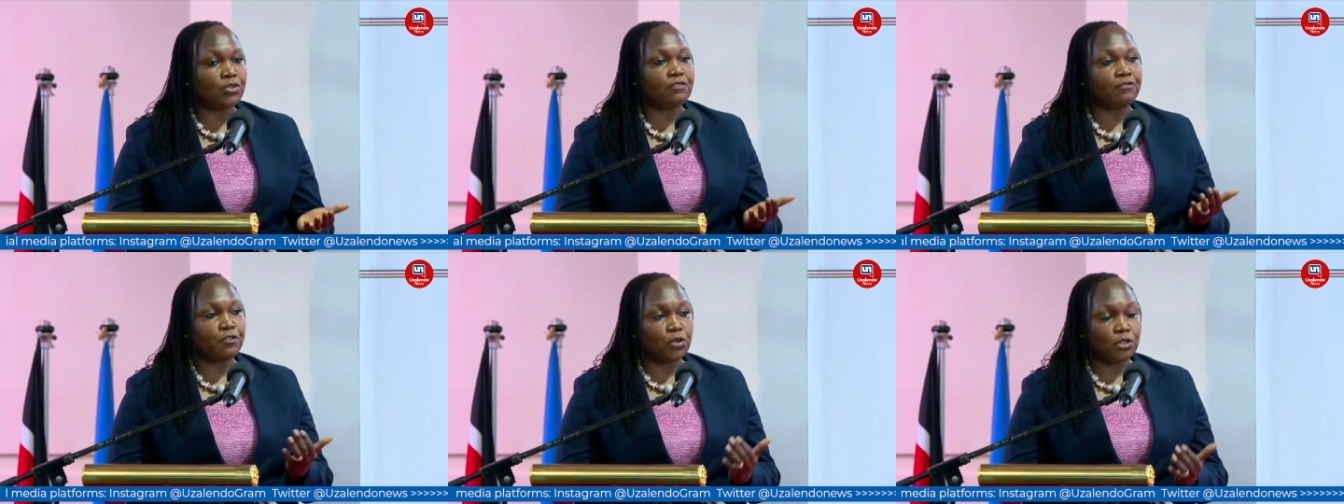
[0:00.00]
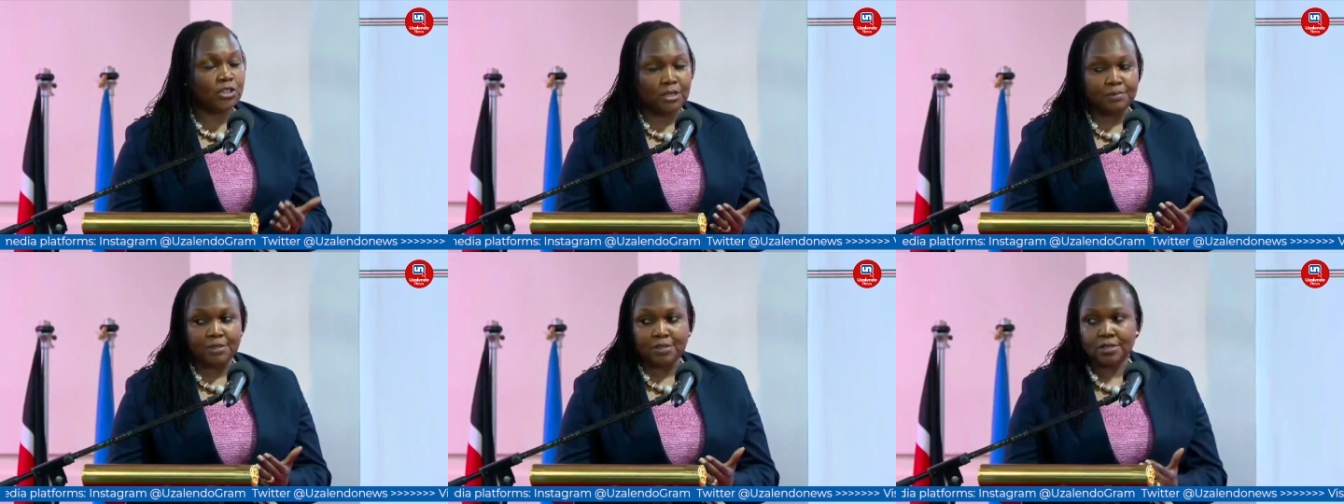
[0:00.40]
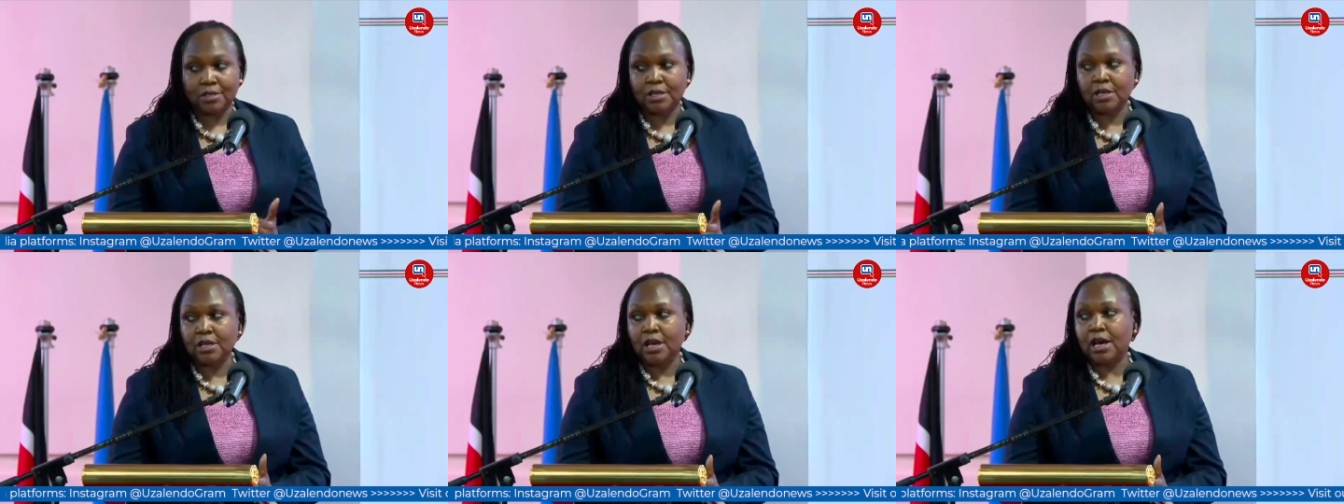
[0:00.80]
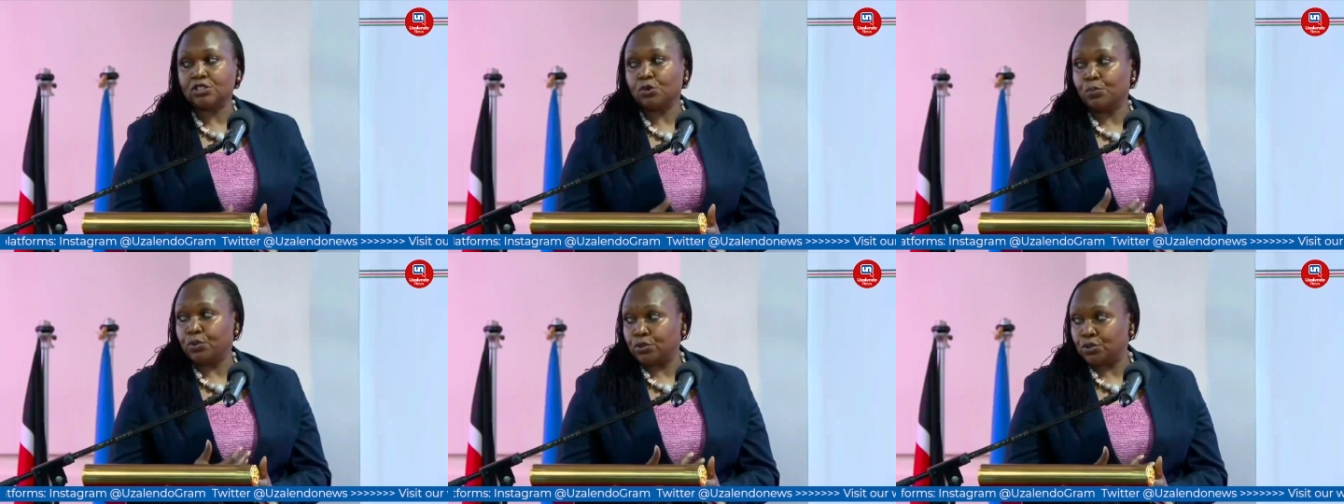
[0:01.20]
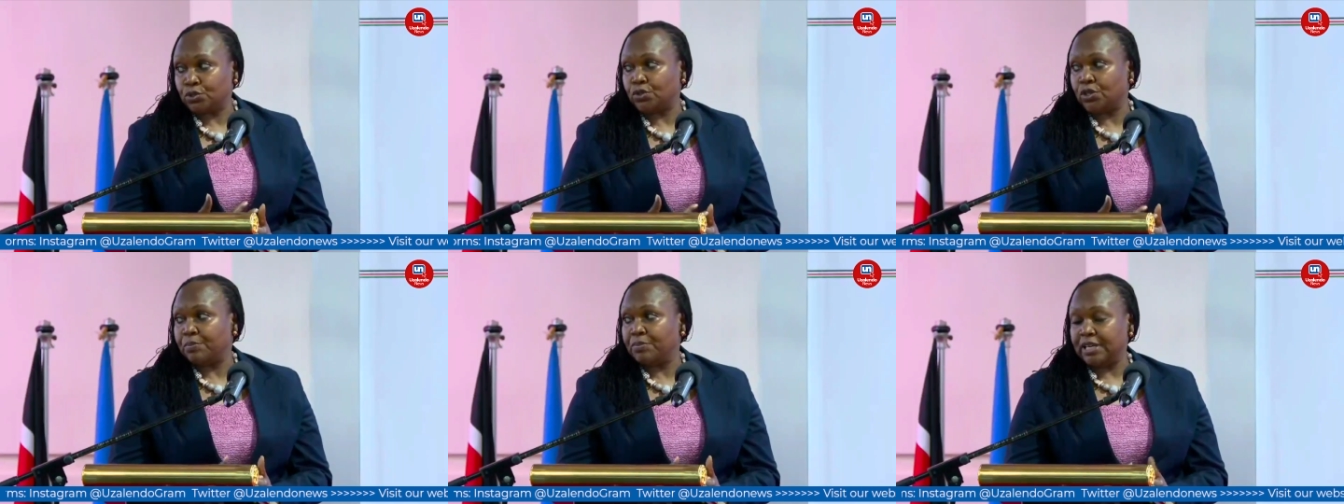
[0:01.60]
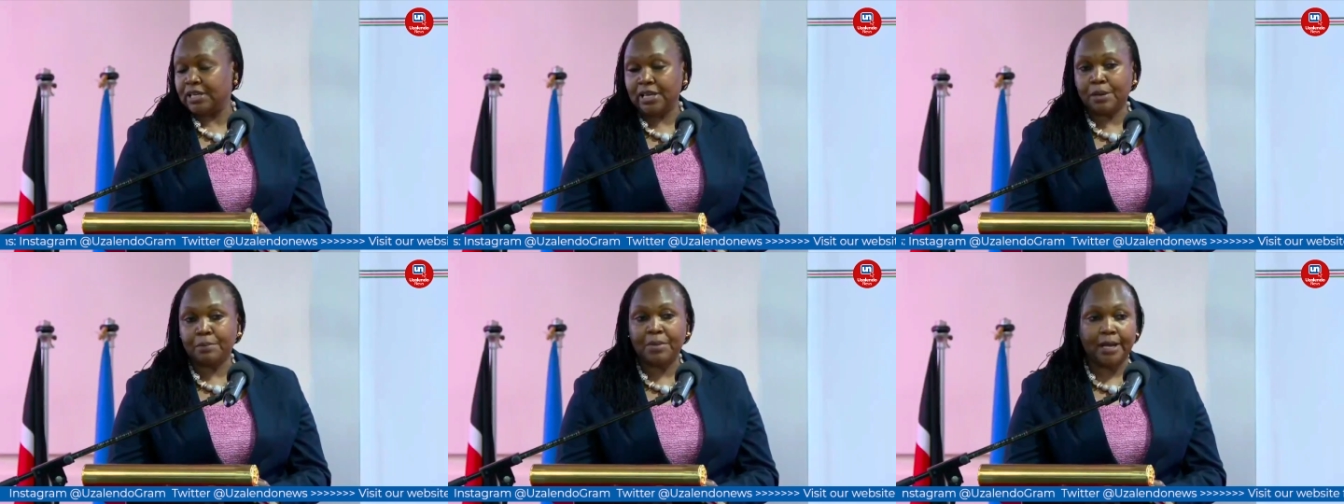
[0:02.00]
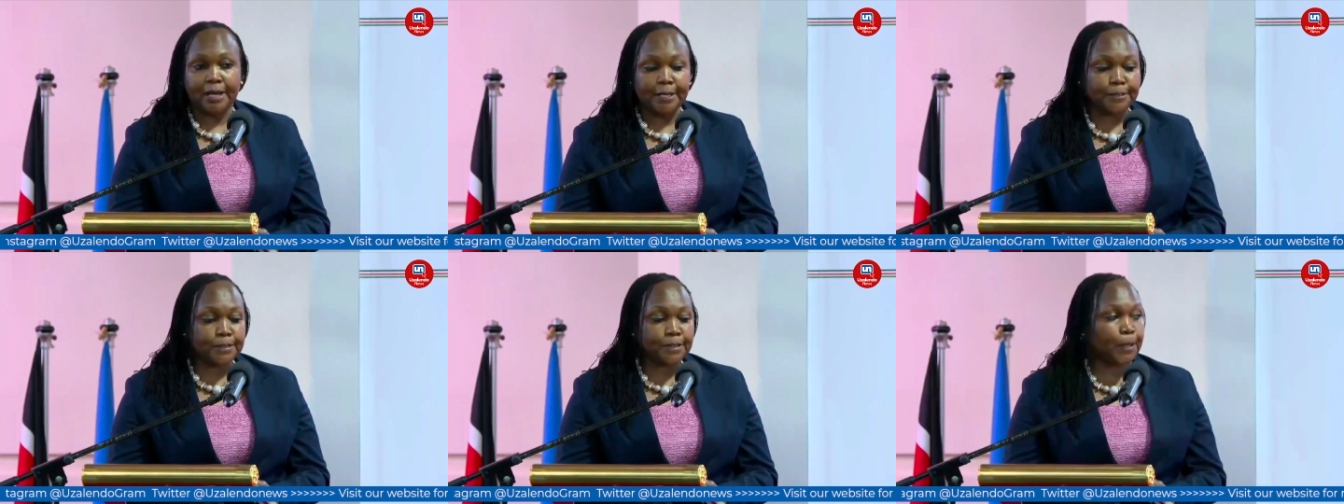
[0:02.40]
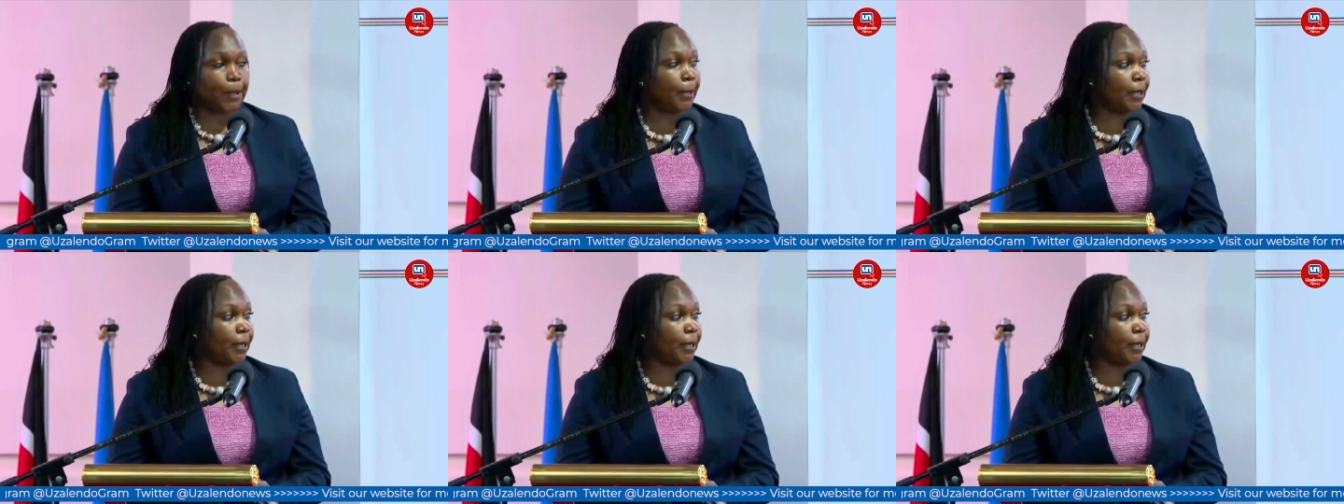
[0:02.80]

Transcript: on the 14s as opposed to the PDMIS.